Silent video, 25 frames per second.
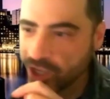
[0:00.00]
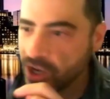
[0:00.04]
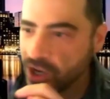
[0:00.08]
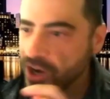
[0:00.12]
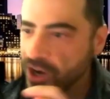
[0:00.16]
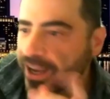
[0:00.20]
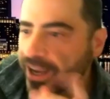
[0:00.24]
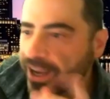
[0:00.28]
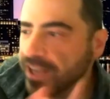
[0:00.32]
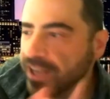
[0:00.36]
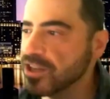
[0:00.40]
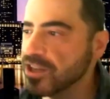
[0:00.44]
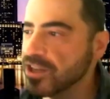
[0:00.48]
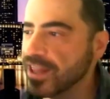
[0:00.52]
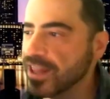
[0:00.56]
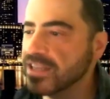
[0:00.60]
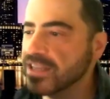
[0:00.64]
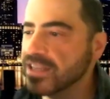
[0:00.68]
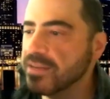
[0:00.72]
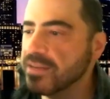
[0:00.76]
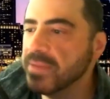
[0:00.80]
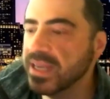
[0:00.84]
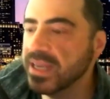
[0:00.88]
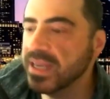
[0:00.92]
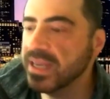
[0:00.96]
Okay, so that's
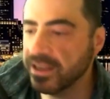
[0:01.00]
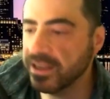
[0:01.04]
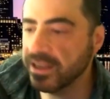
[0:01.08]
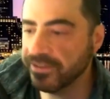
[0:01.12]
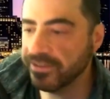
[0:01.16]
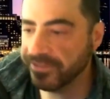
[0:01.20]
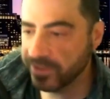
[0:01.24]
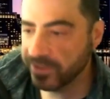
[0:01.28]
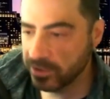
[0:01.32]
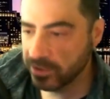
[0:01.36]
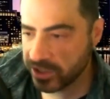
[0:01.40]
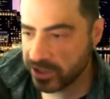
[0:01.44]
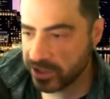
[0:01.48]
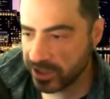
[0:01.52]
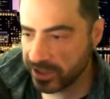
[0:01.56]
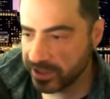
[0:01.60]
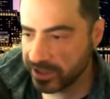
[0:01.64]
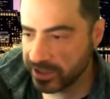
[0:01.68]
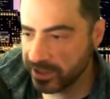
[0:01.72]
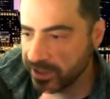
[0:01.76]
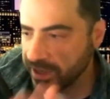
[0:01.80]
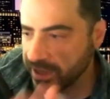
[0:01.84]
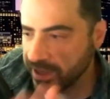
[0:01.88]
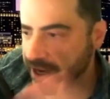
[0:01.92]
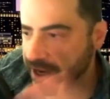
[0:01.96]
immediate future.
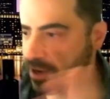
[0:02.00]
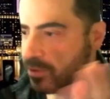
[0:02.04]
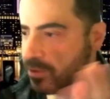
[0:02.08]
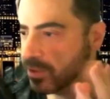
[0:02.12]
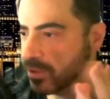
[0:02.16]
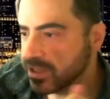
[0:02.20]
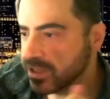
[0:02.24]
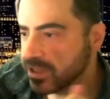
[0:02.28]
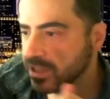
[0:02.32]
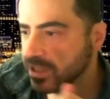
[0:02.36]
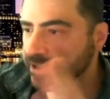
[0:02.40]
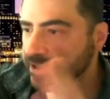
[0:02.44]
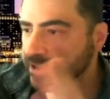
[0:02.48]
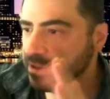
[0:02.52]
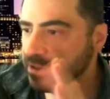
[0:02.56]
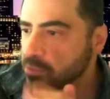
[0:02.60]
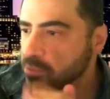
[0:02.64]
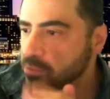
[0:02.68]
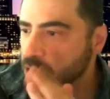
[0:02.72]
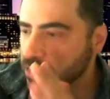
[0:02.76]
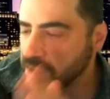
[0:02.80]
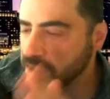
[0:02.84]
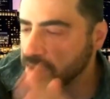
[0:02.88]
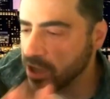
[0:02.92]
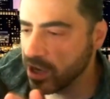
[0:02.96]
Now, what's a little
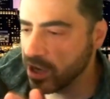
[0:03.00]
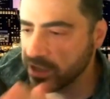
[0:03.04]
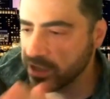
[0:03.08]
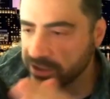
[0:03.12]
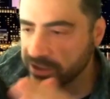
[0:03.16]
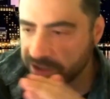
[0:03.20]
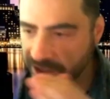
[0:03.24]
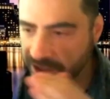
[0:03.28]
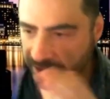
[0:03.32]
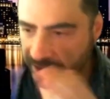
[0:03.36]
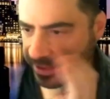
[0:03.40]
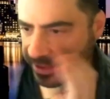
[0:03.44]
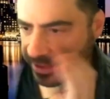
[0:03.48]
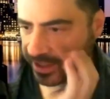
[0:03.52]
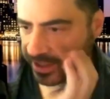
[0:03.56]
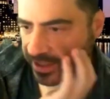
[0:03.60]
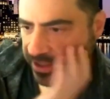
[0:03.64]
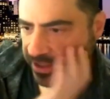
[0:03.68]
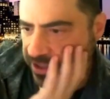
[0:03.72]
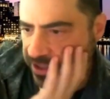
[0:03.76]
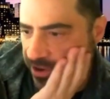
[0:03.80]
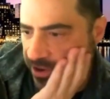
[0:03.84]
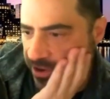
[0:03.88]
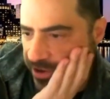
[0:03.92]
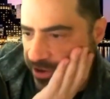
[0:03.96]
more long-term
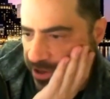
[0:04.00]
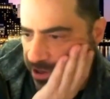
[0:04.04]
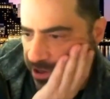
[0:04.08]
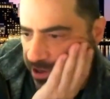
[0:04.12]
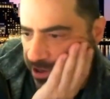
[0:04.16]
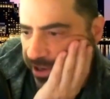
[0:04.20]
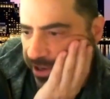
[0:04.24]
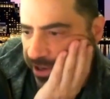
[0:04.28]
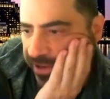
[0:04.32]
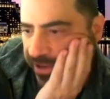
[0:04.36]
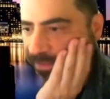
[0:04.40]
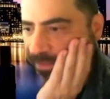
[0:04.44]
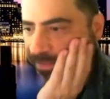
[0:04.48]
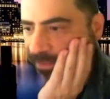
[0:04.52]
things going on?